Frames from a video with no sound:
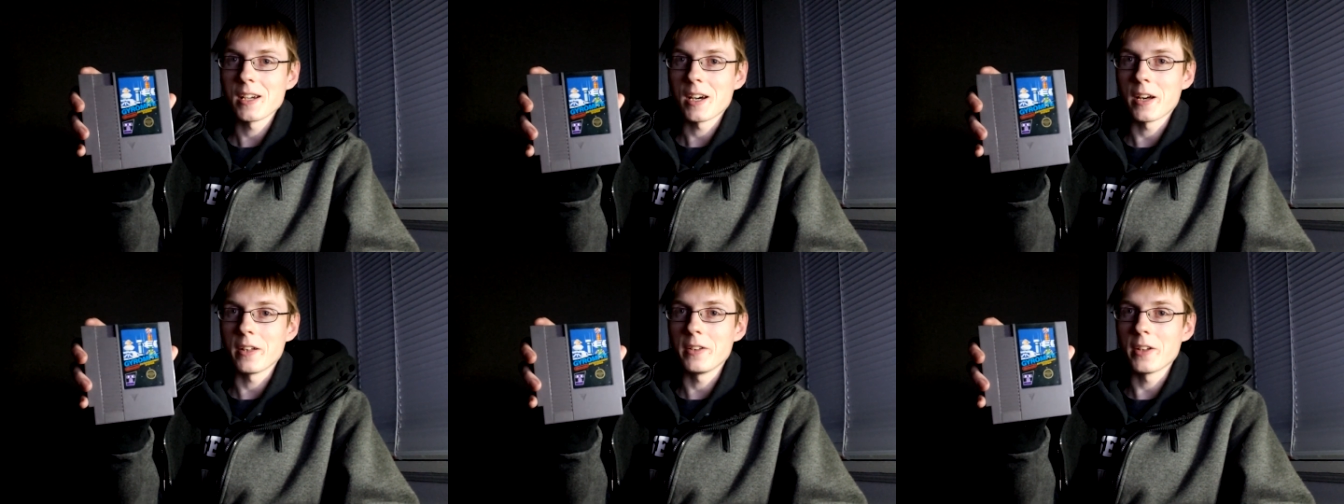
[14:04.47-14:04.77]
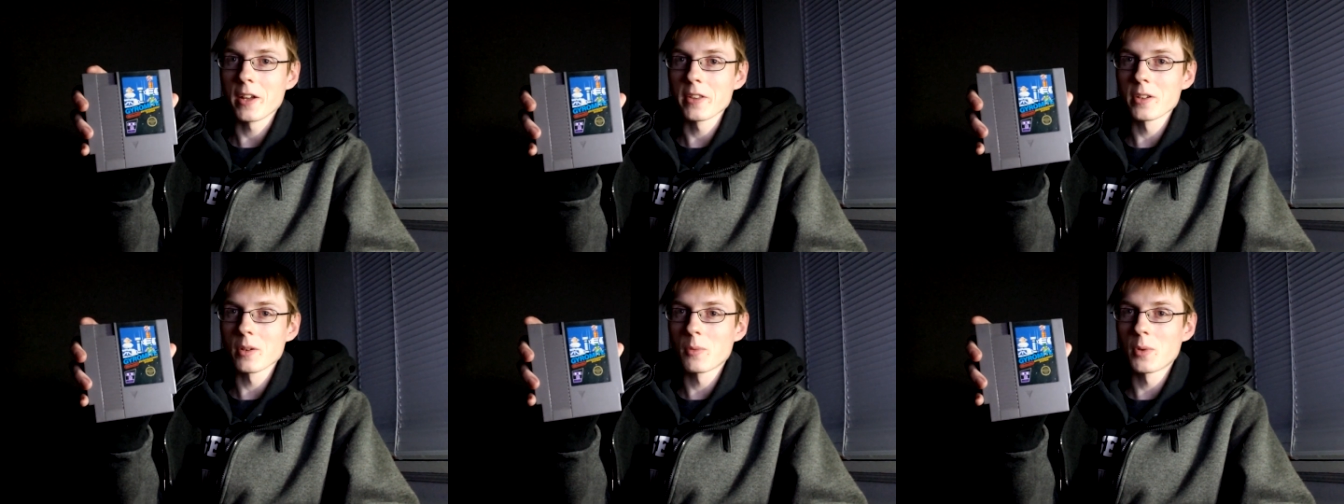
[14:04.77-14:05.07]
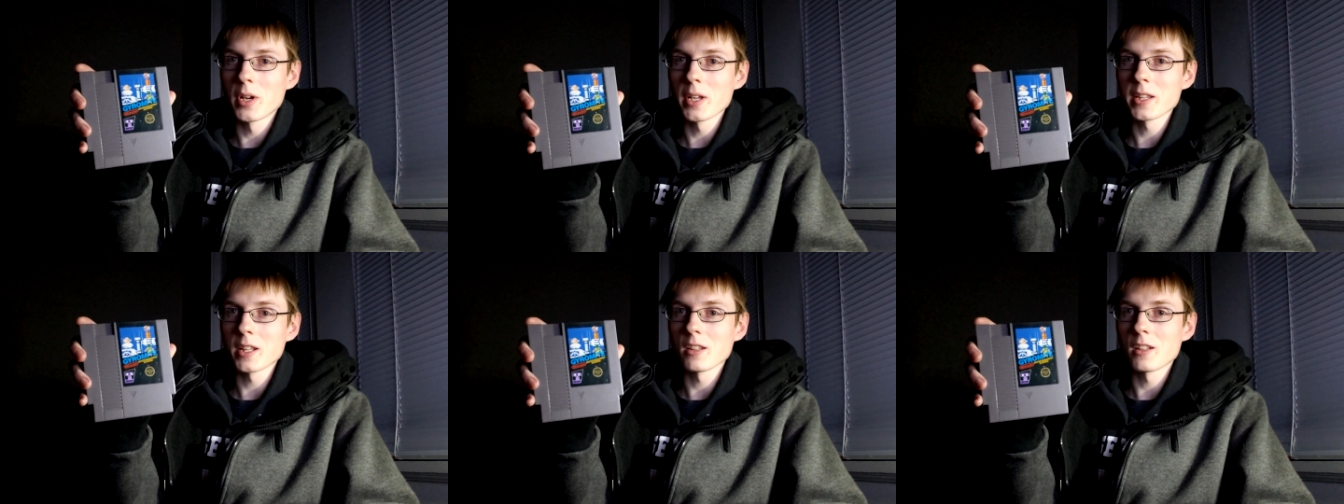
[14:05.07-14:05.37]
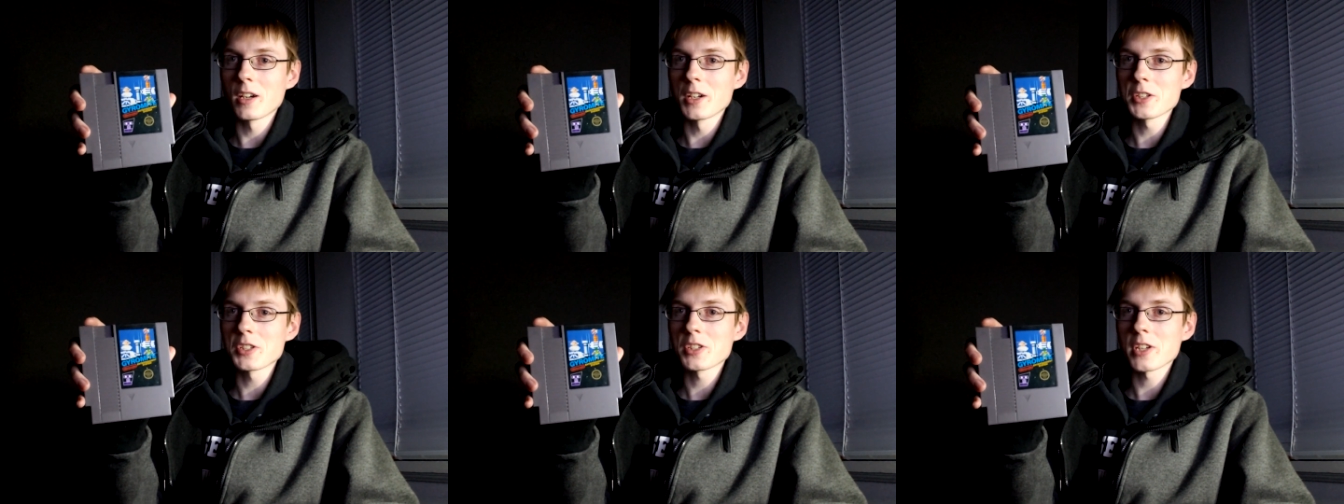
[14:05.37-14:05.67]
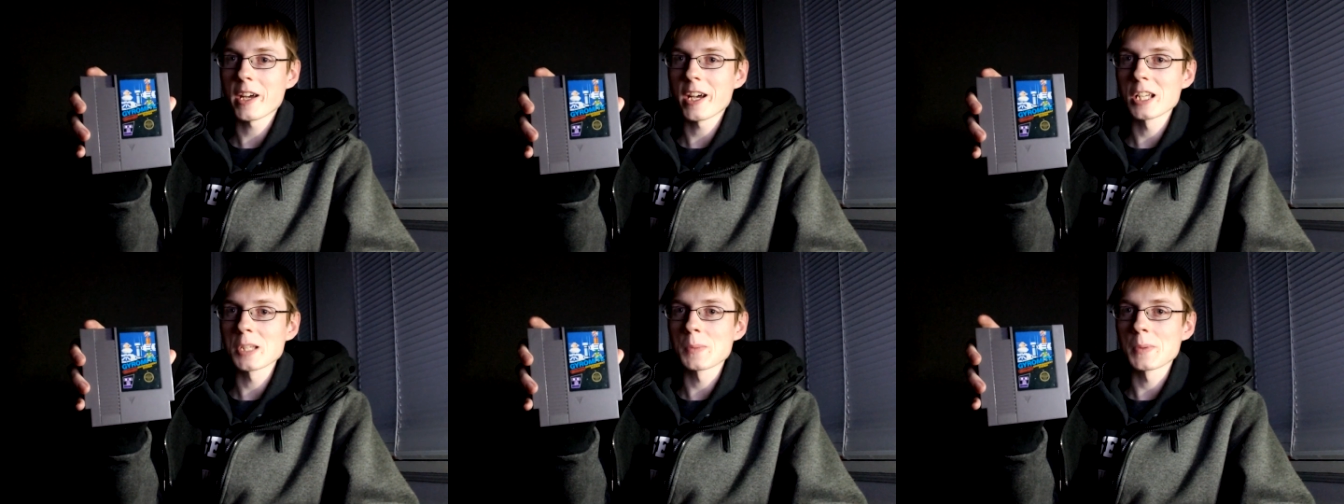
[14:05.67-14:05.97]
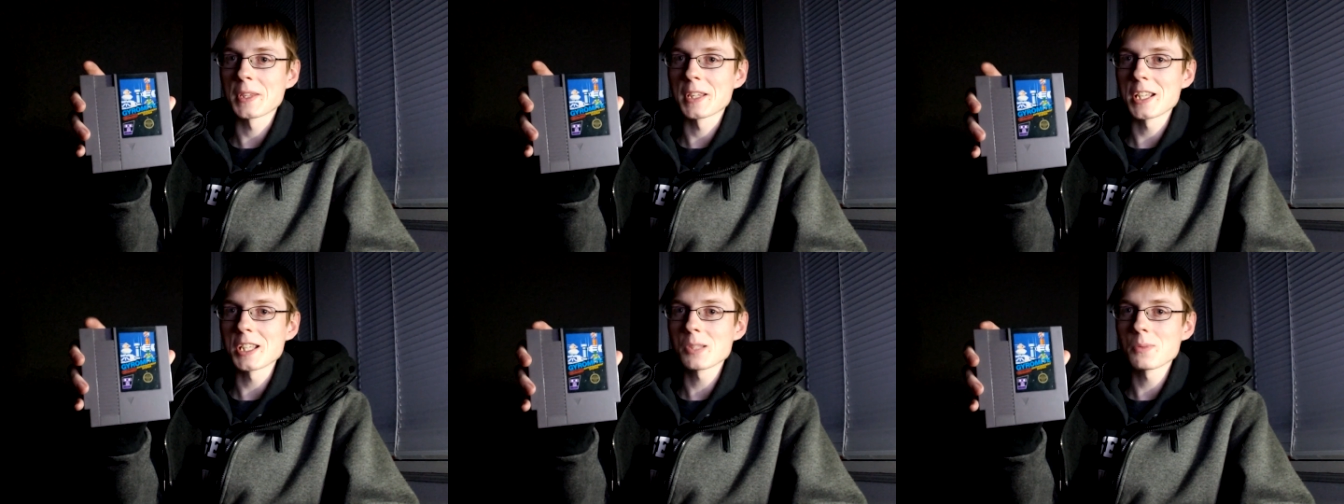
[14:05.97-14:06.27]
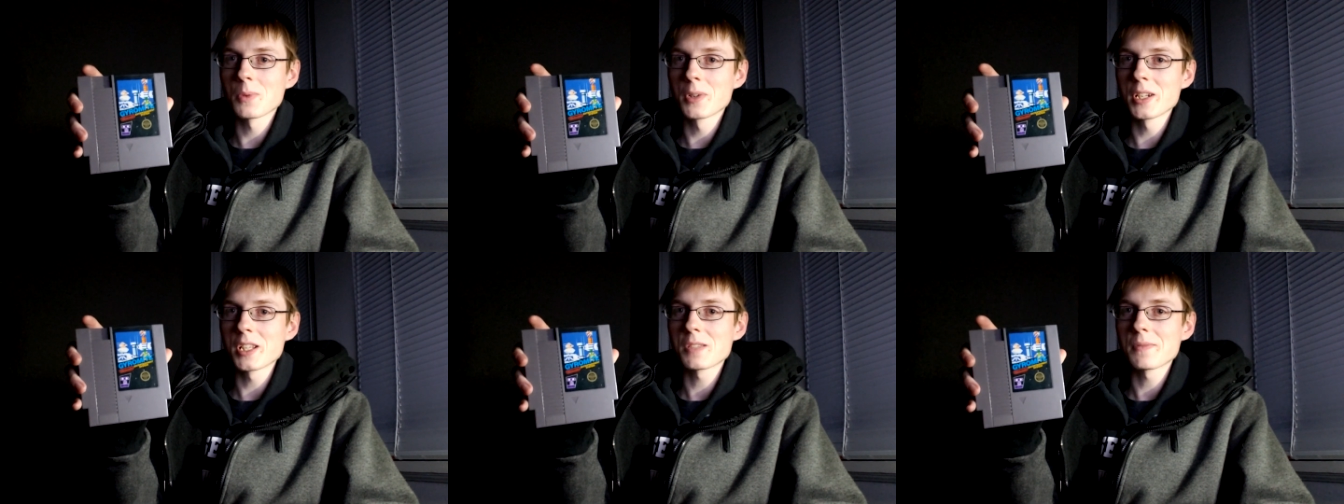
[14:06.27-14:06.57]
Another one of the launch tiles, but this
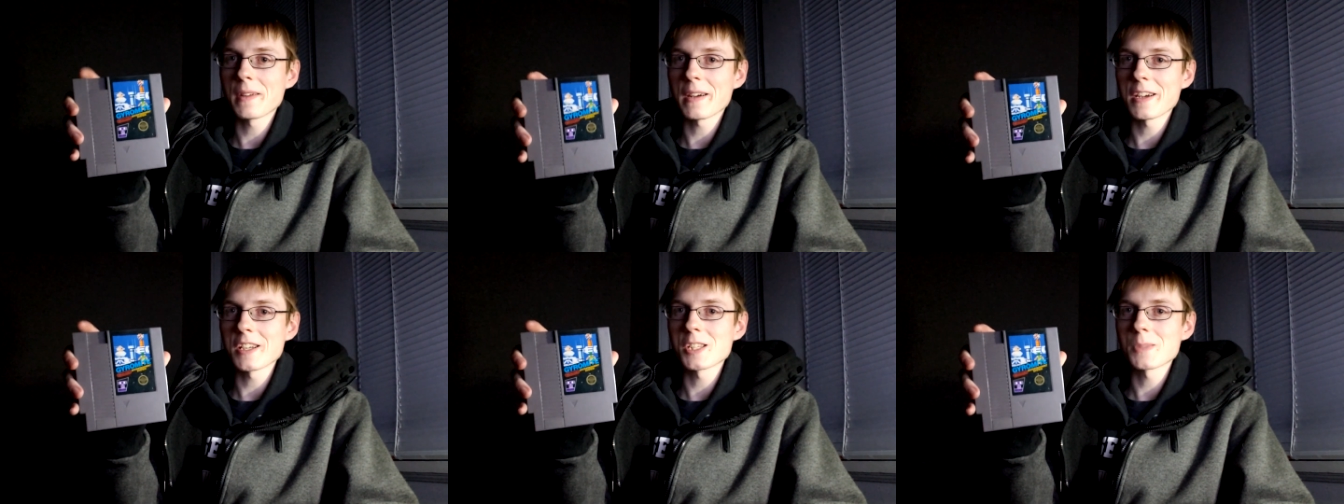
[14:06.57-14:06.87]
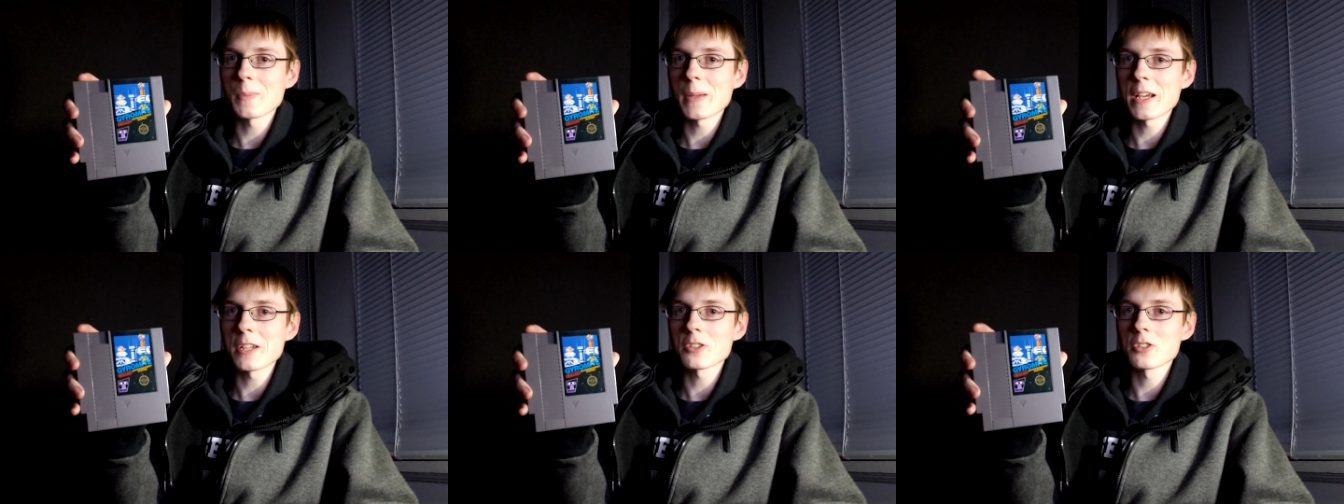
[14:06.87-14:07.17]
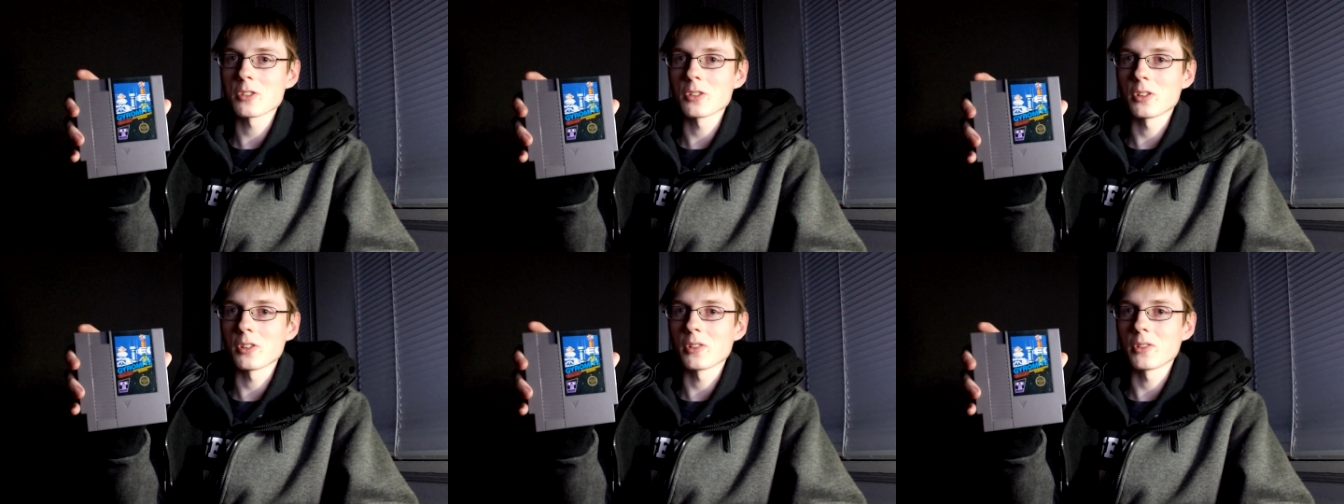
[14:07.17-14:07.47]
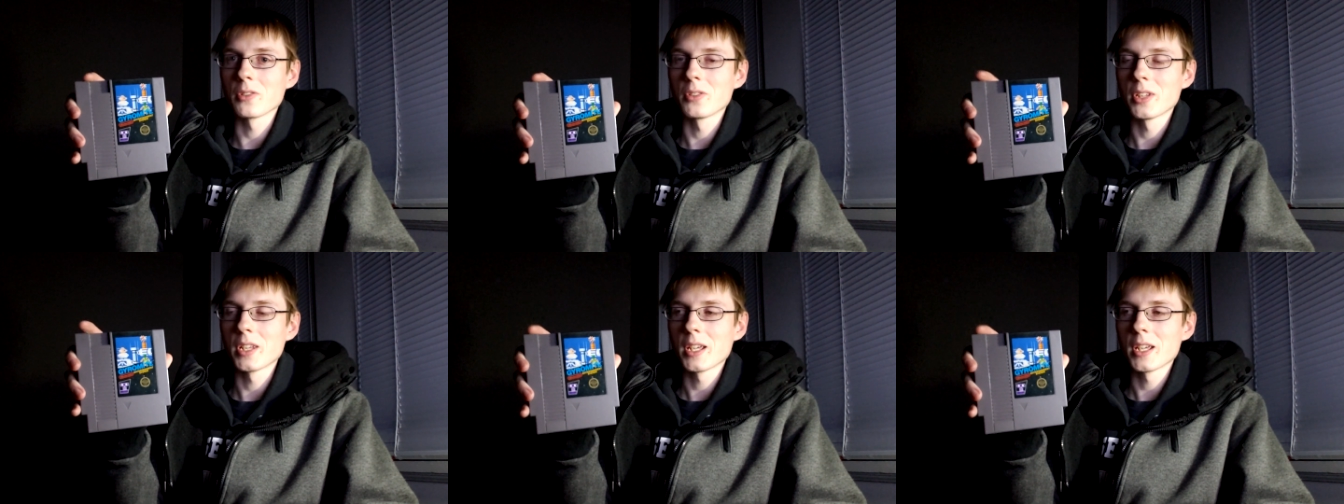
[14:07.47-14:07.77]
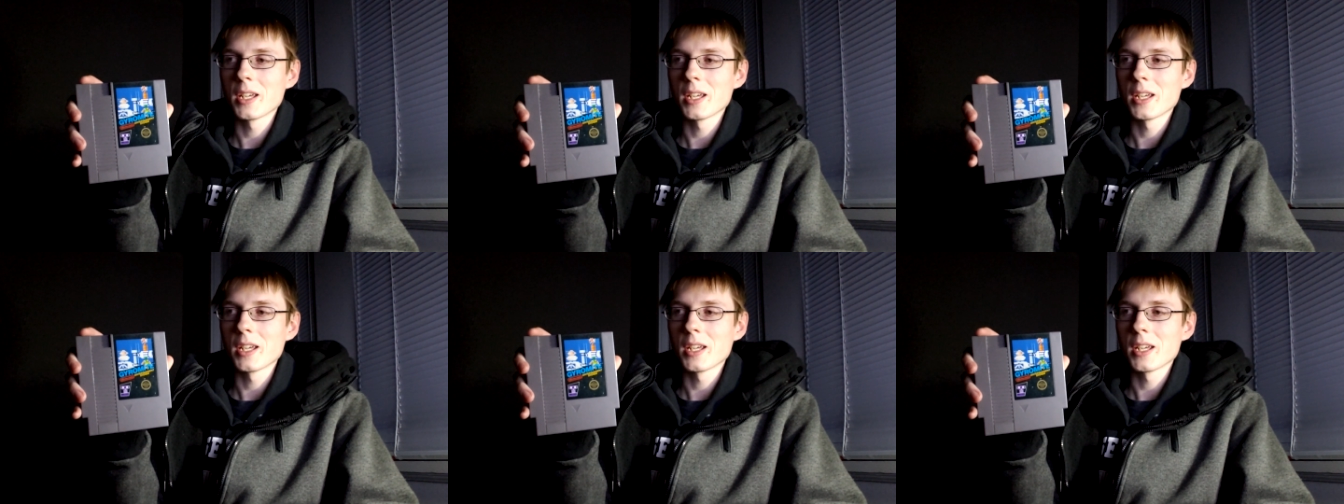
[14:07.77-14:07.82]
one is very special.